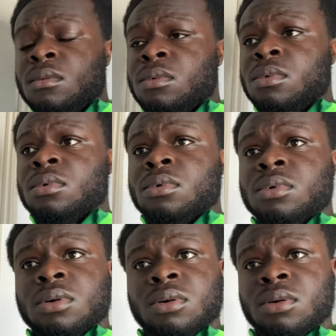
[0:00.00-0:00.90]
now and go
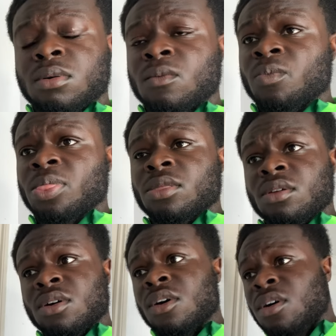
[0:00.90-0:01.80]
and make some
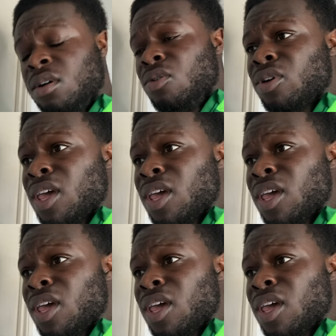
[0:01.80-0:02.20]
money or something.